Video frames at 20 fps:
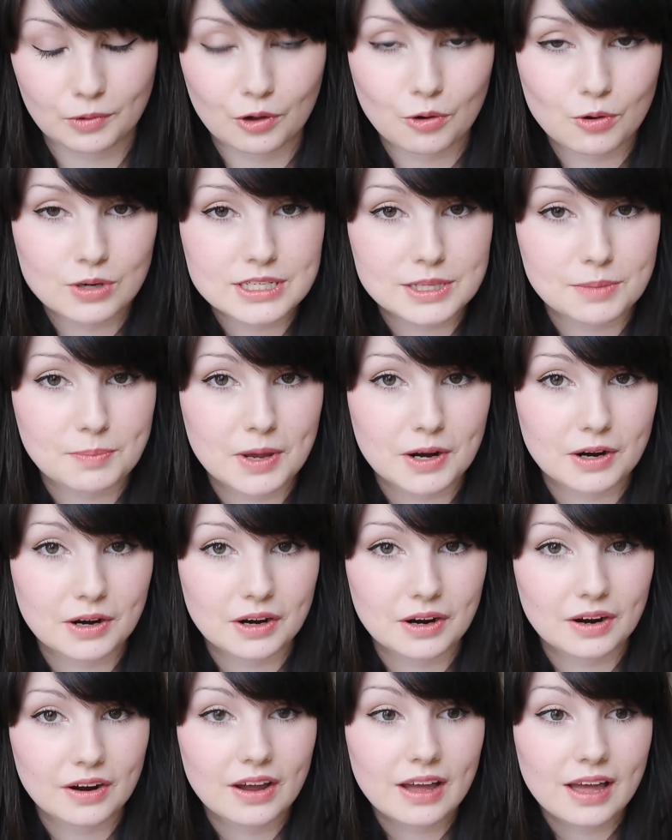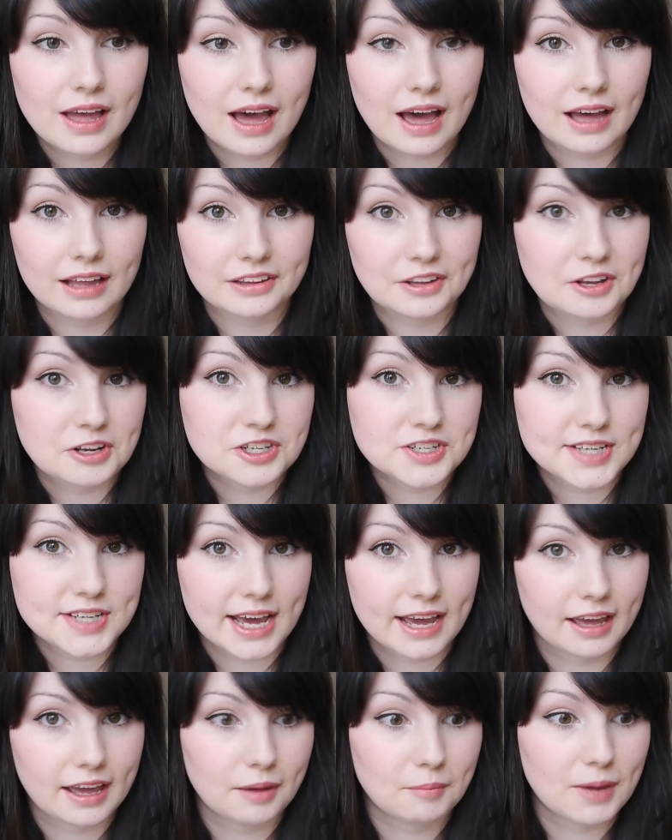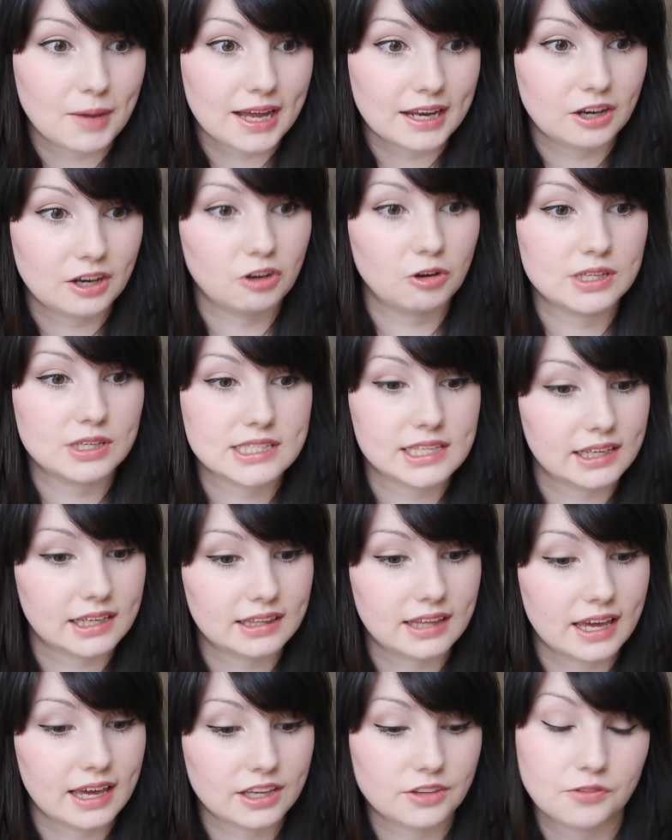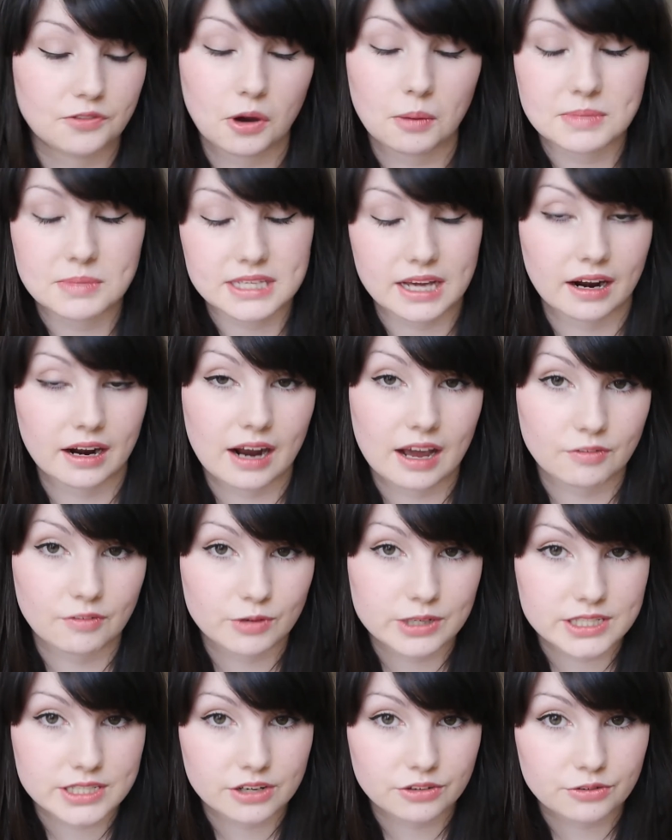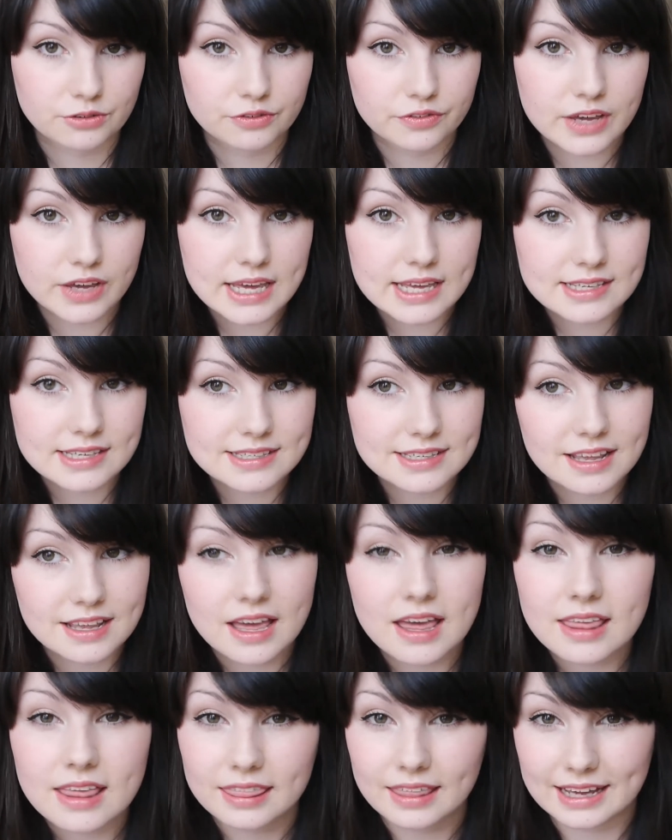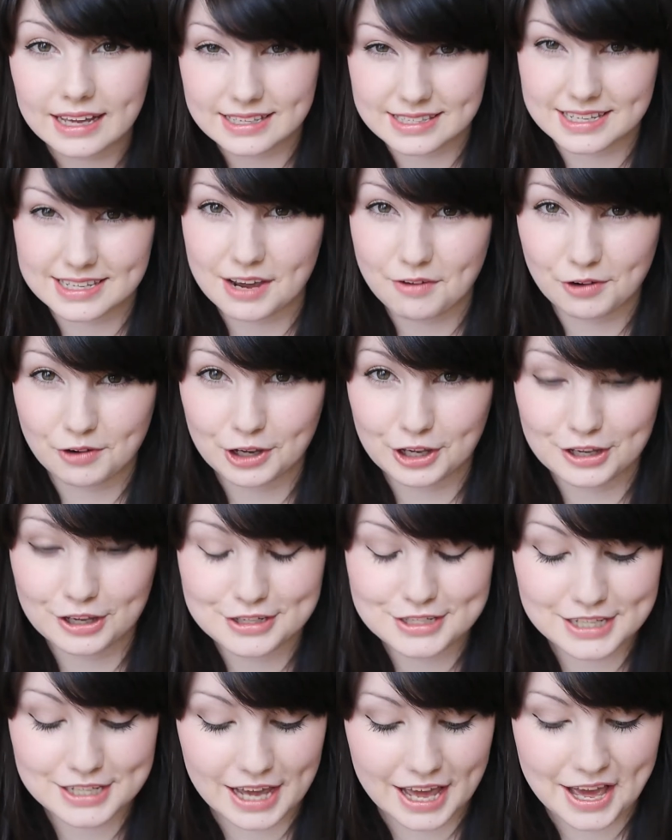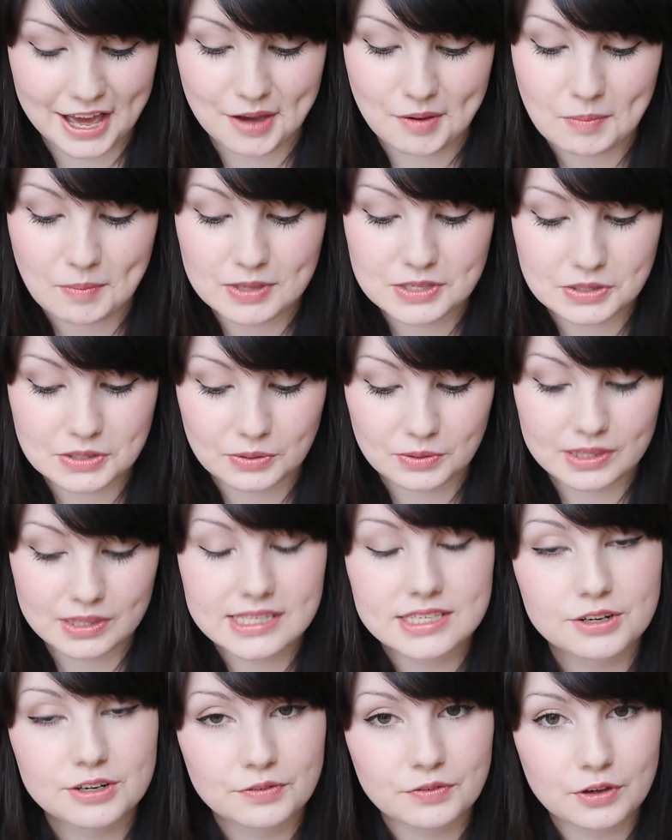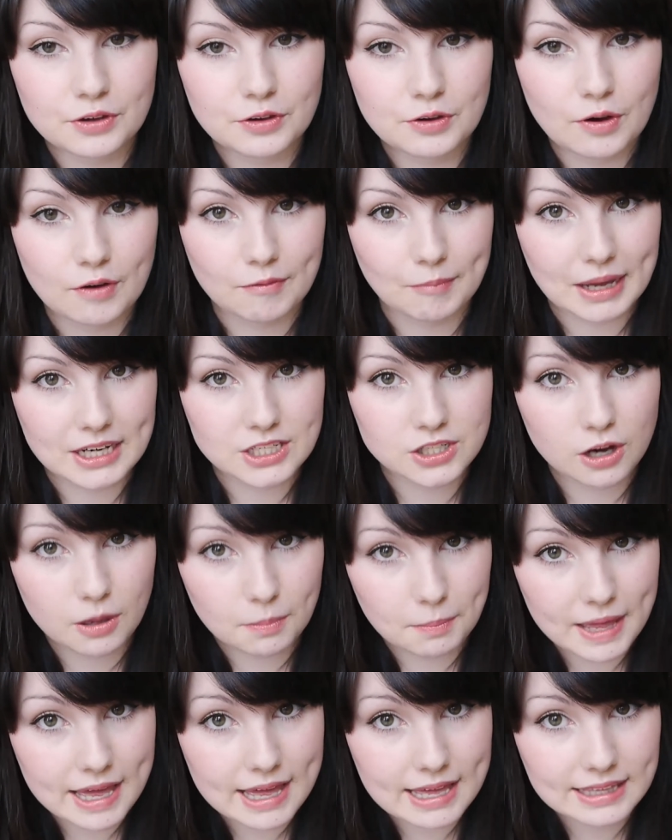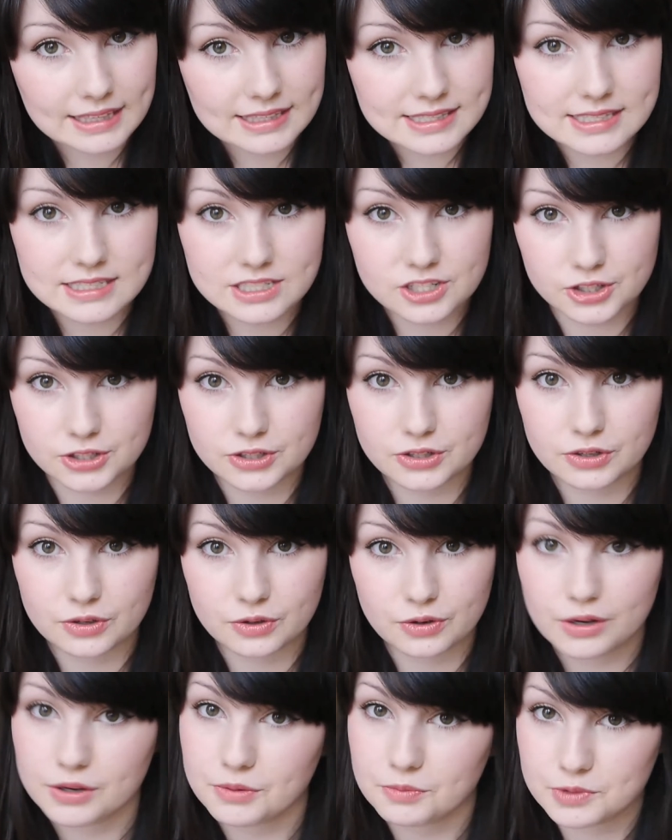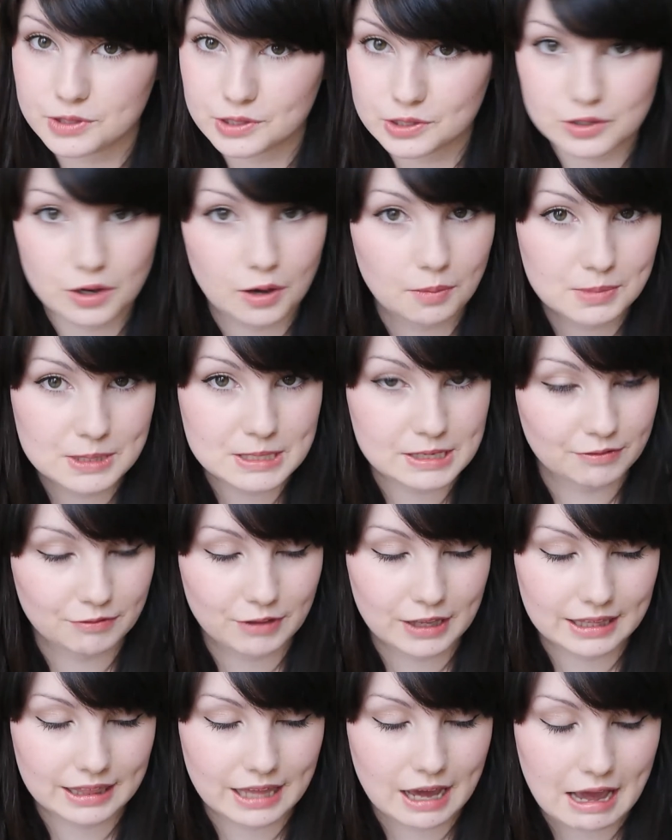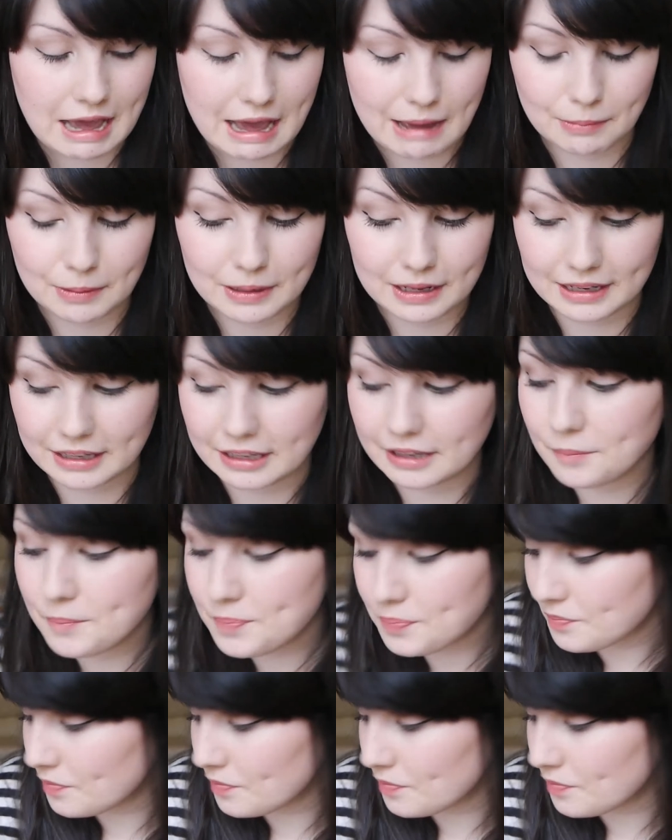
going to the mirror at lunchtime and noticing like you've got mascara halfway down your face. That's never good. So these are a few of my top picks to stop stuff like that happening.